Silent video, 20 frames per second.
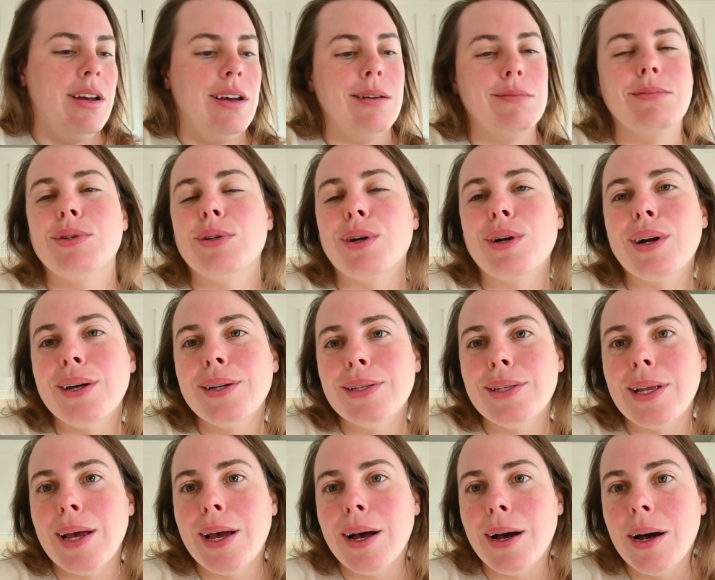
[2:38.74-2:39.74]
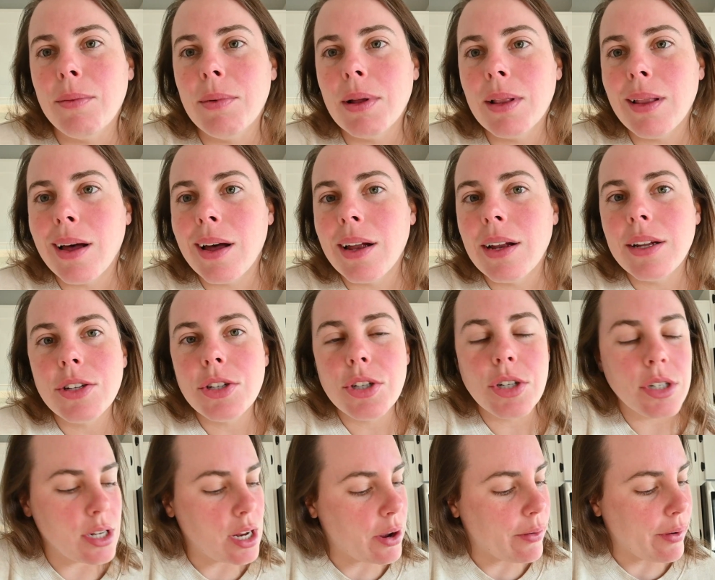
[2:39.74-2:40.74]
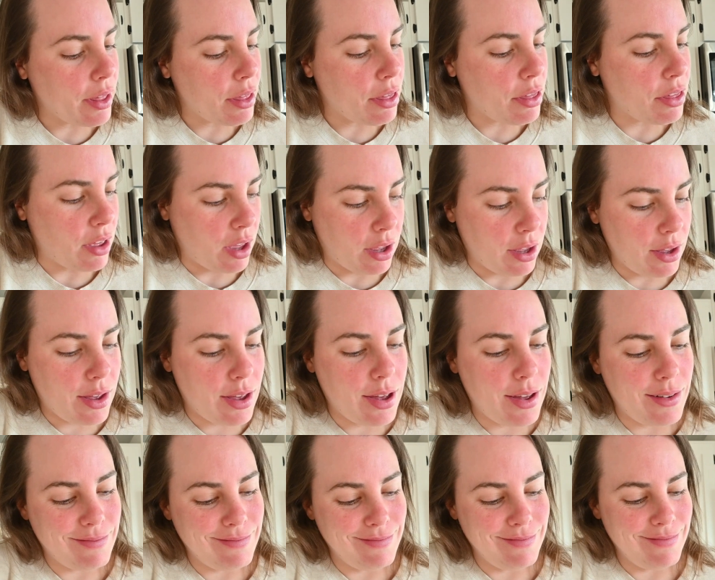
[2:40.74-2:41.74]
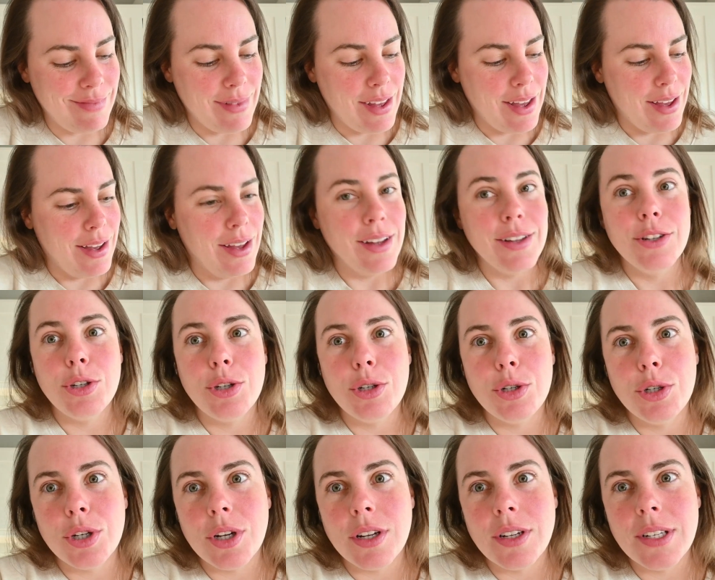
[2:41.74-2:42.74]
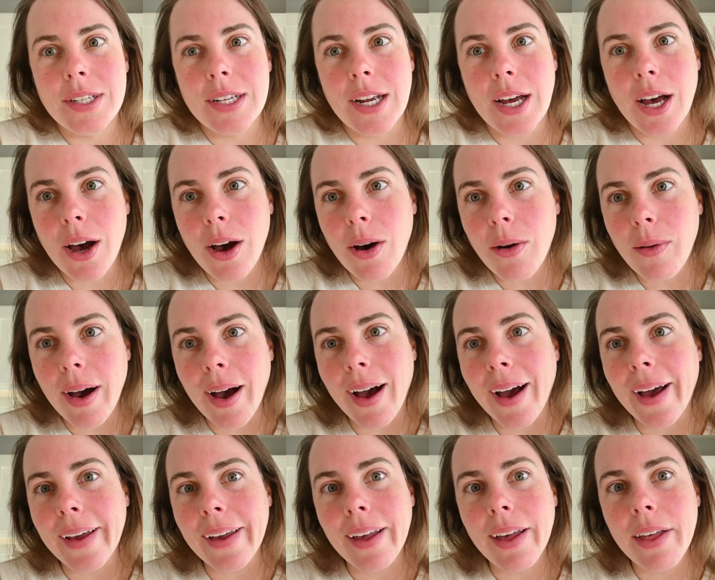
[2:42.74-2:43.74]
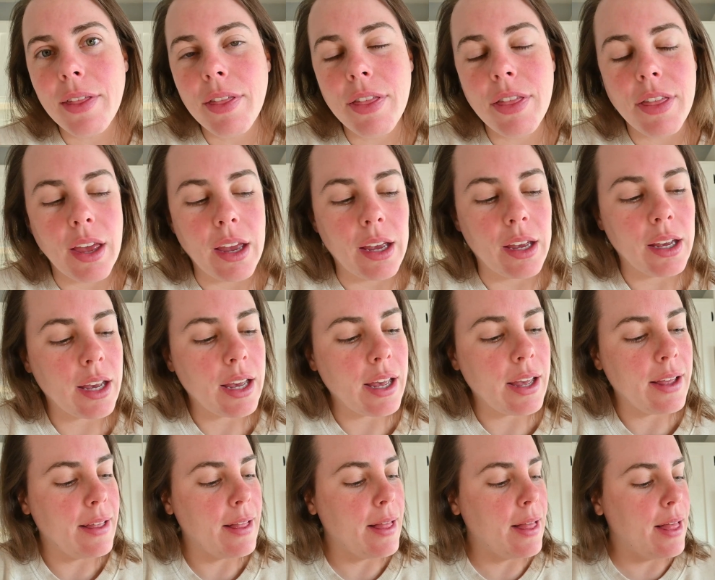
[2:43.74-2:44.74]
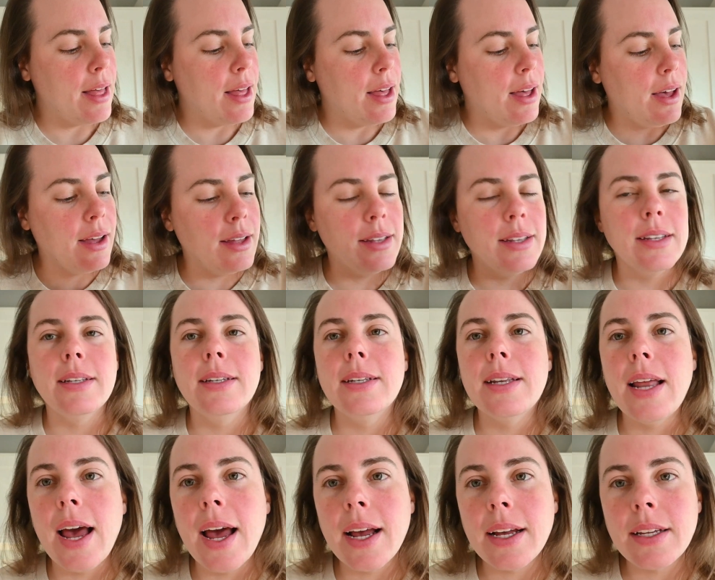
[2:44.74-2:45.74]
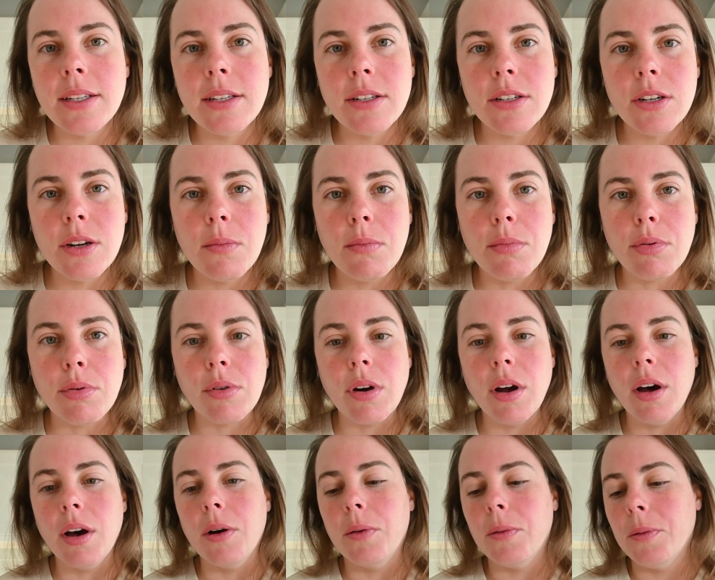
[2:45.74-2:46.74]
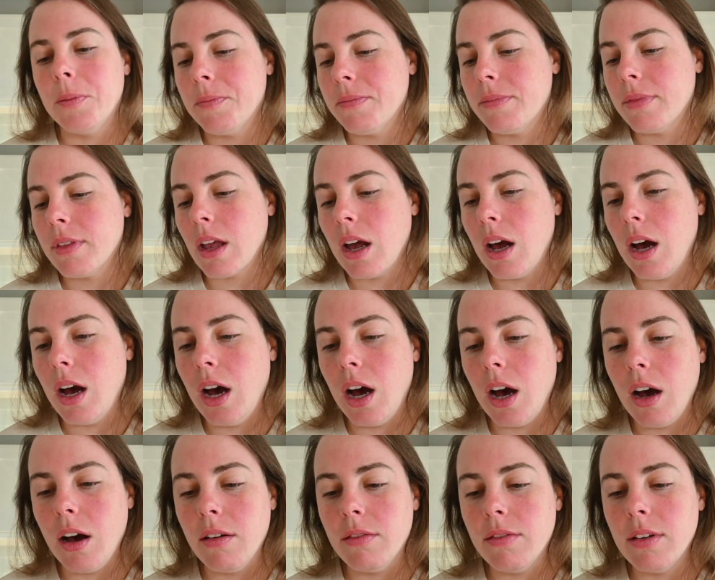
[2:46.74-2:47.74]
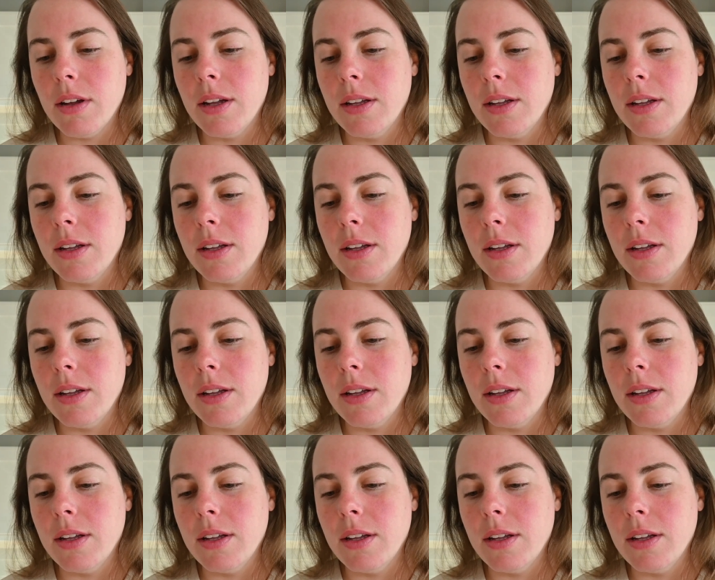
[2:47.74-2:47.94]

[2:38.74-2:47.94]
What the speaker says: Sorry I say a lot, it's just how I think. It's just how I think. Next pro of